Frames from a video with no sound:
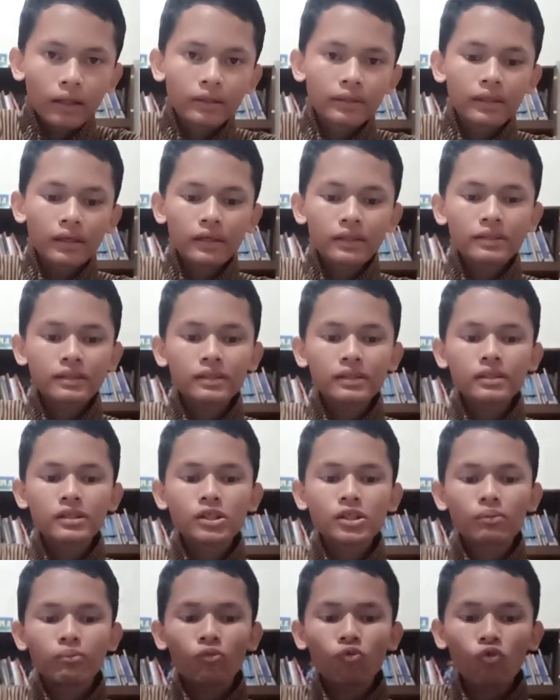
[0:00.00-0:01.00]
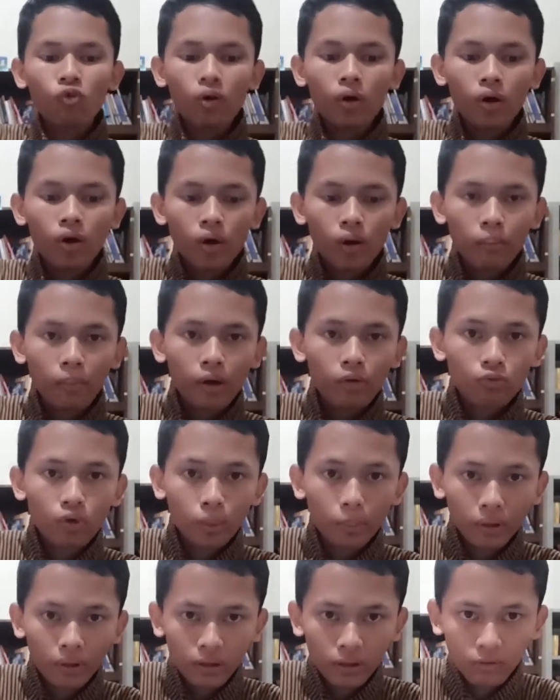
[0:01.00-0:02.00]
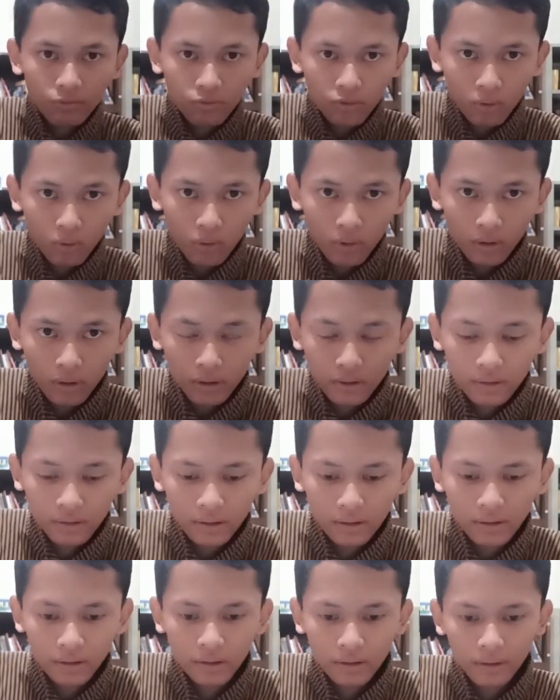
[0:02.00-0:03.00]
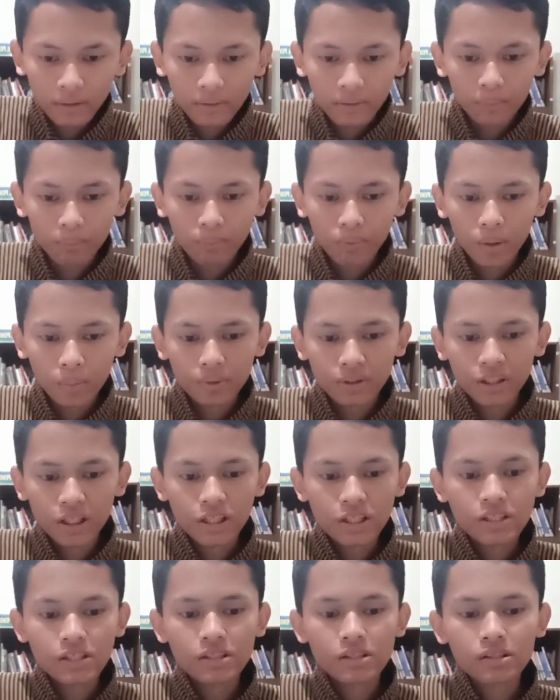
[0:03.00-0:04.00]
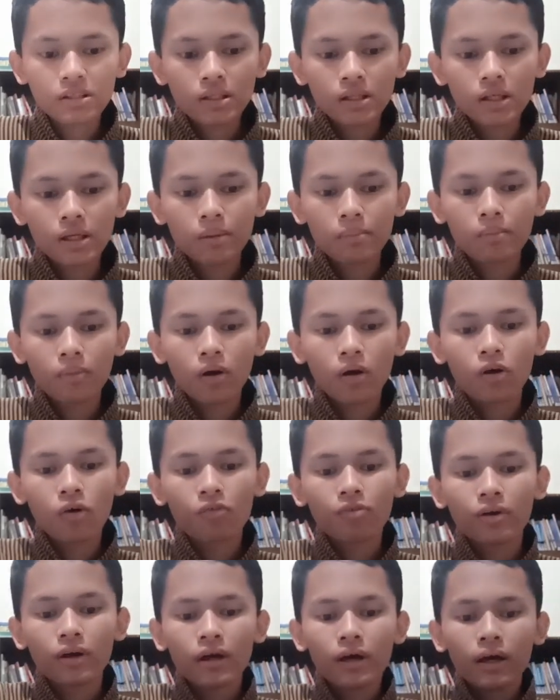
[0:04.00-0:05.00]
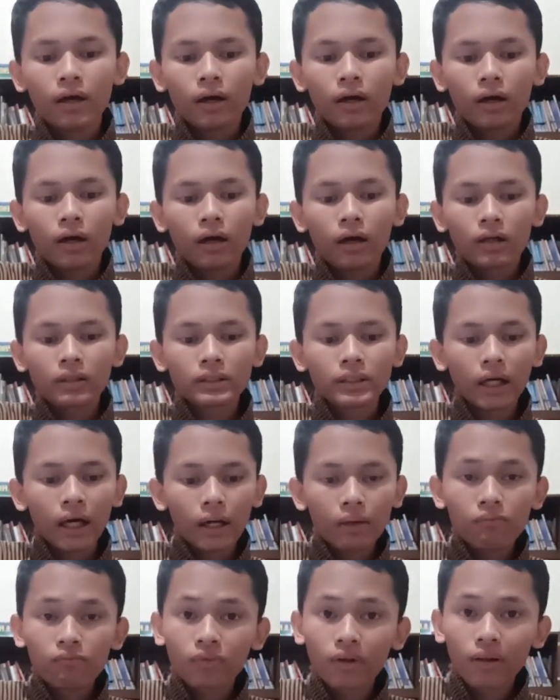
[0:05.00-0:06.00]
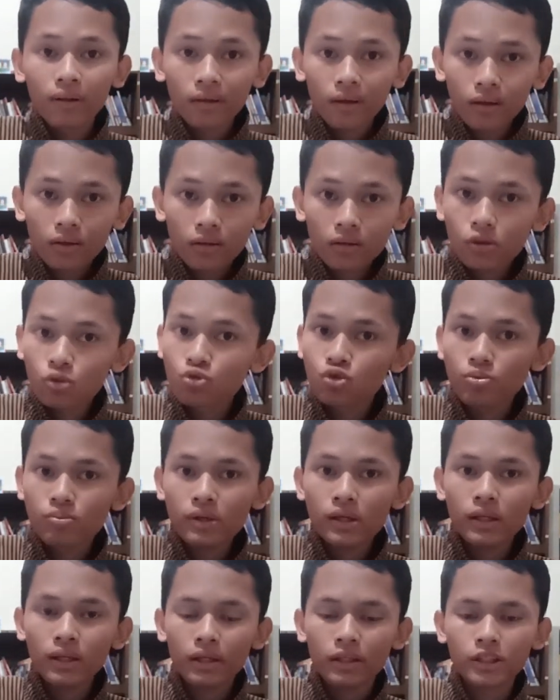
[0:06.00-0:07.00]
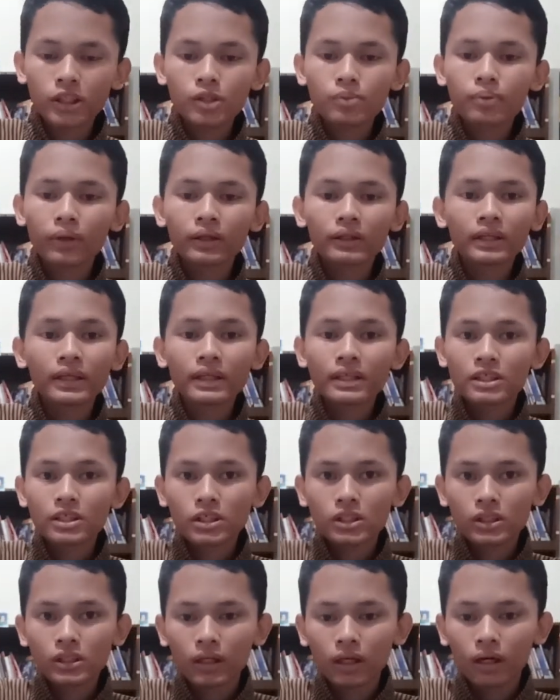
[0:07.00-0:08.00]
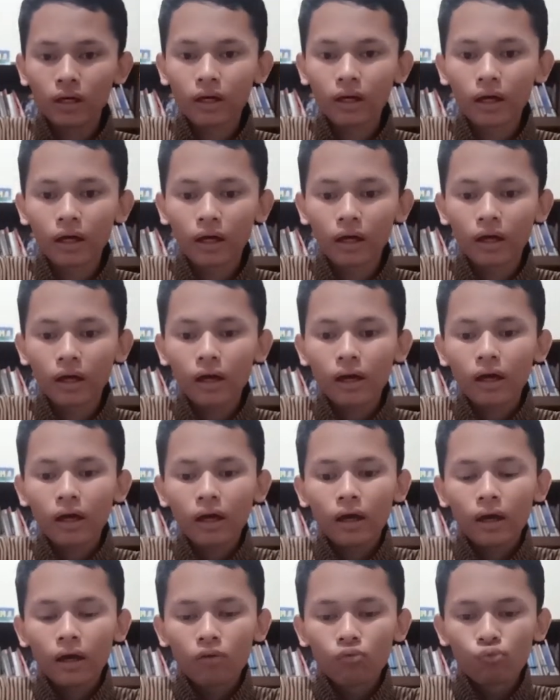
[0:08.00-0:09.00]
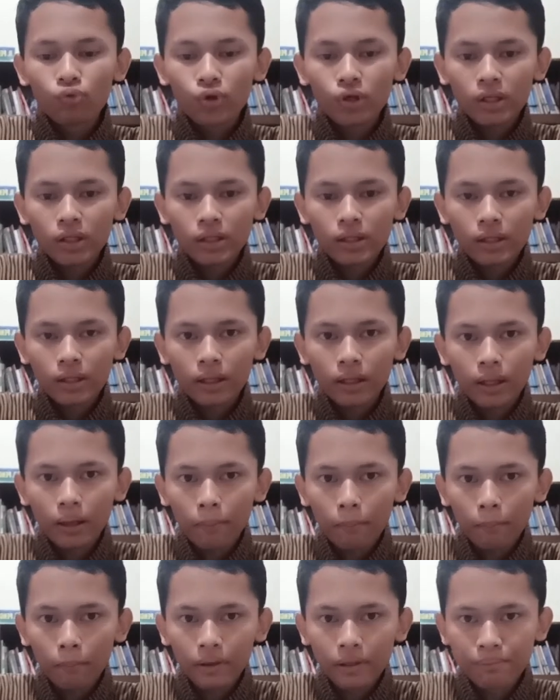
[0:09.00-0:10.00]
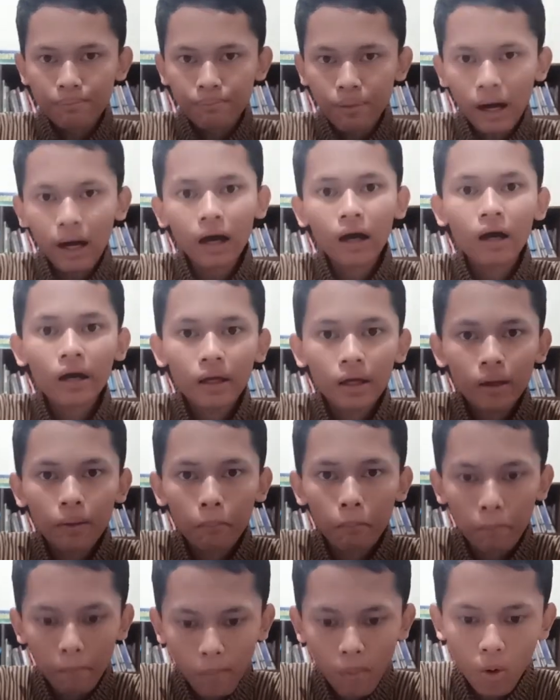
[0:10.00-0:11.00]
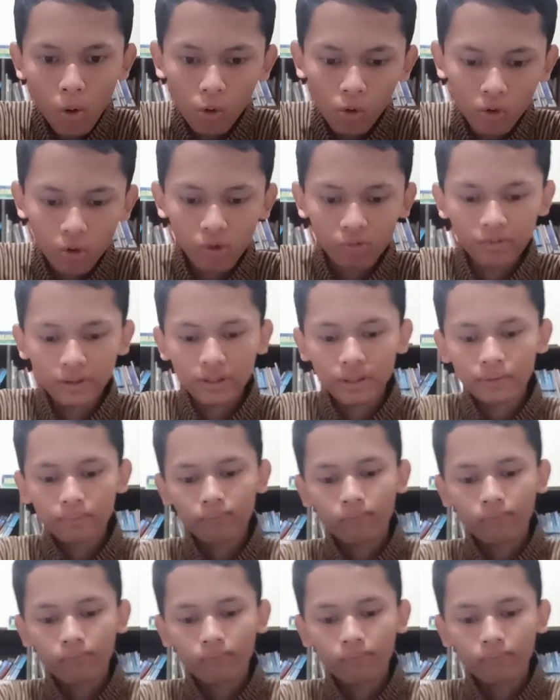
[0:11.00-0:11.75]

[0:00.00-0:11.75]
This is my rebuttal for the propositions team of time will not lose meaning just because it is we can buy more of it.